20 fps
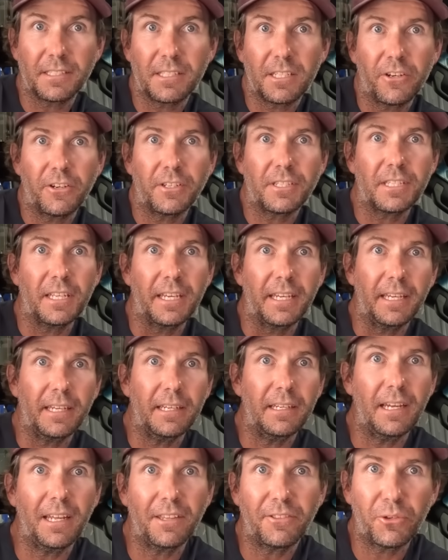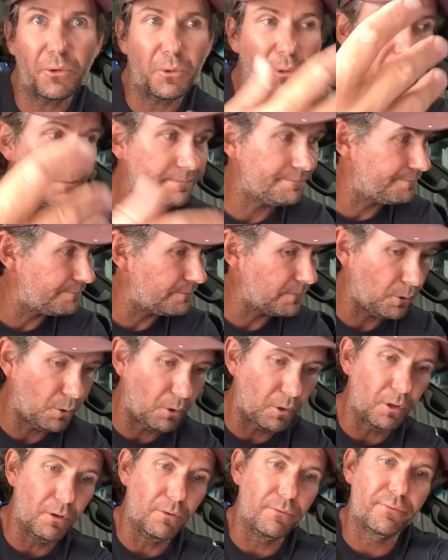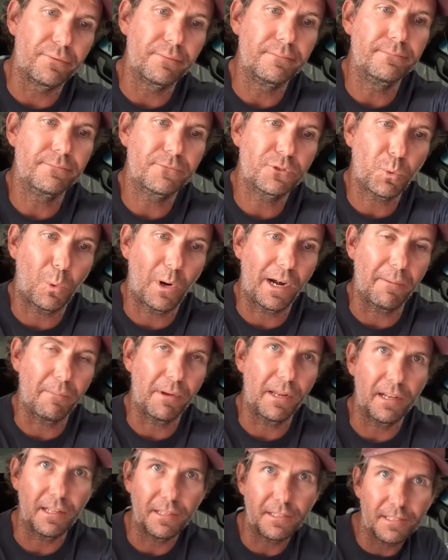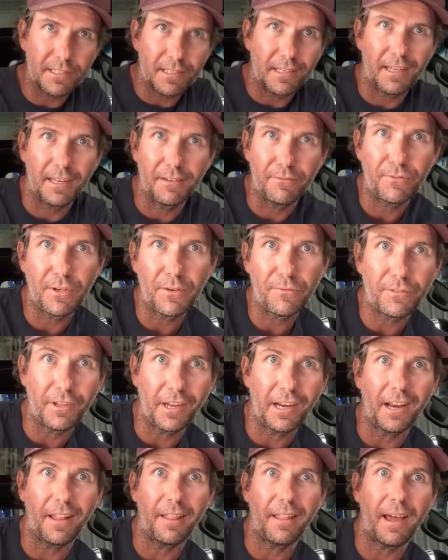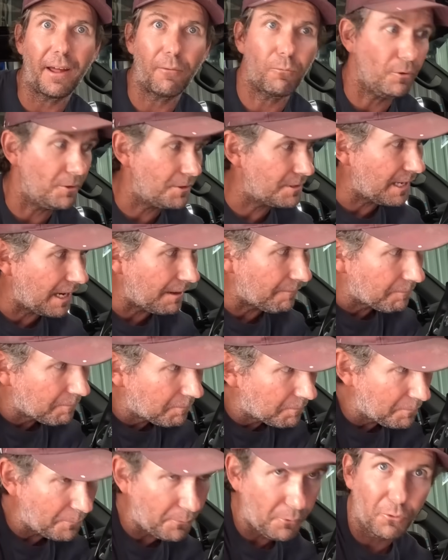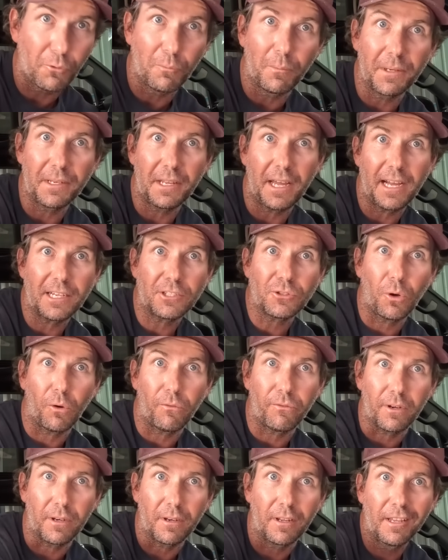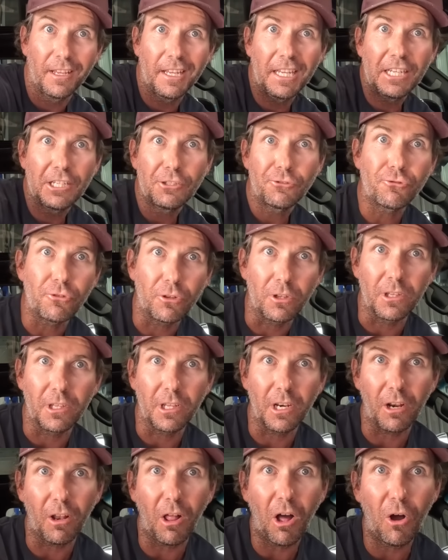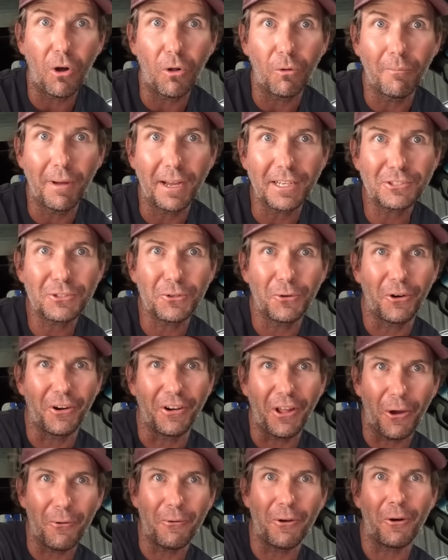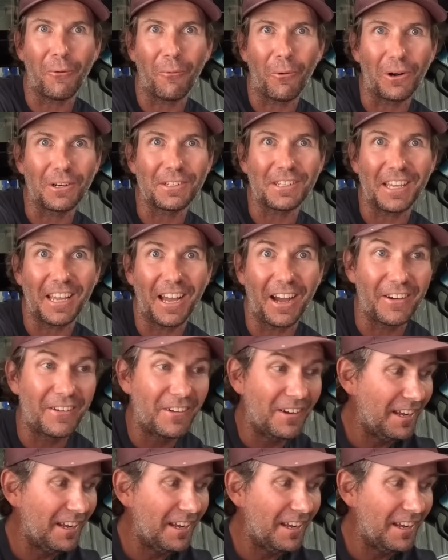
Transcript: Seriously, it took all of 20 minutes, and 15 of that was pulling my dash off and drilling a little hole, make sure I know where I want it to go.